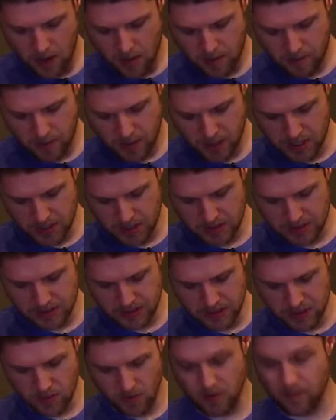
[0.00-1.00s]
but you can
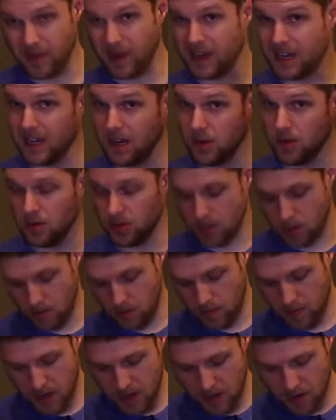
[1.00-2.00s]
see where my
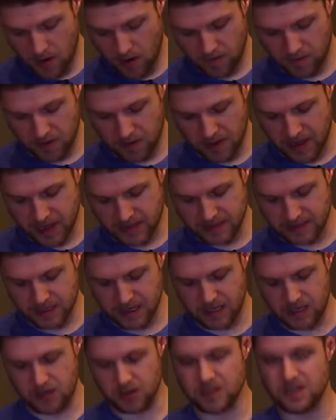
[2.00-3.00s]
earlobe over the last
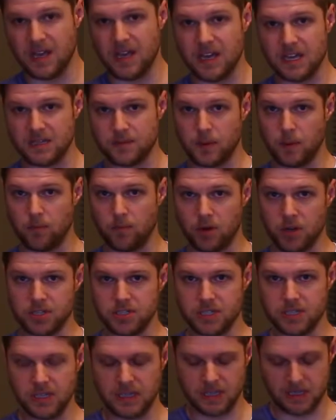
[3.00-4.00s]
9 years has been
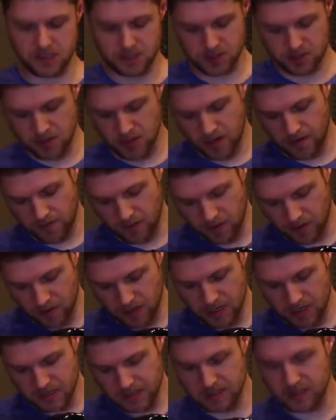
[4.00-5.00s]
brushing against the driver. There
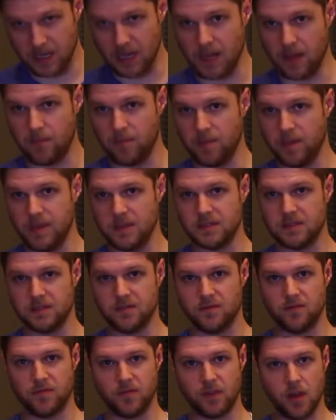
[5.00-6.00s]
is a piece
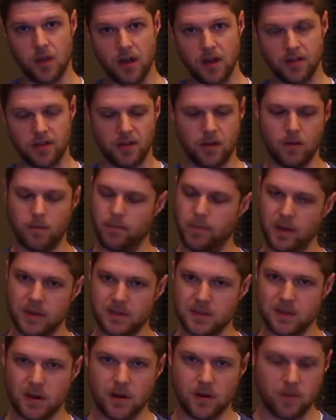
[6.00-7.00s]
of cloth here, but
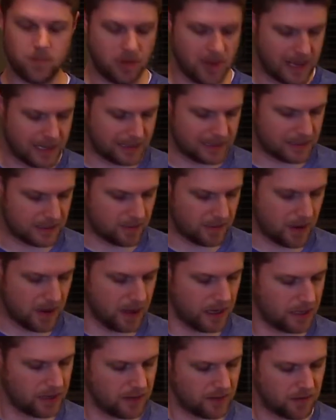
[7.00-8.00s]
it's hard plastic
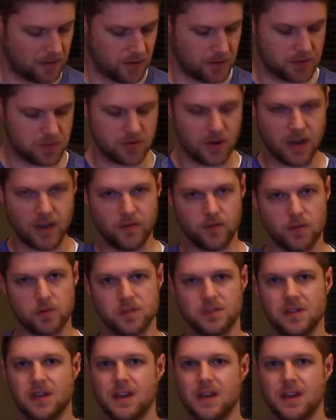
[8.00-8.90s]
behind it for the drivers.